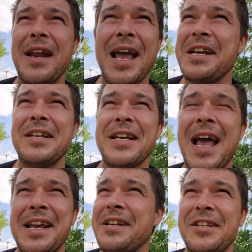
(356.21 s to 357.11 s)

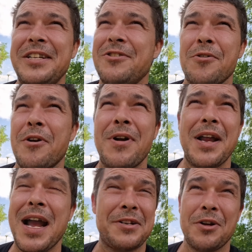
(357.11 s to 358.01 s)
hates each other. And
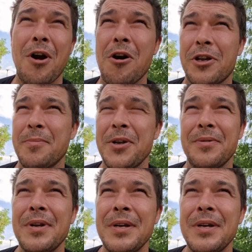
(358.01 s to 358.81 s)
I had an argument,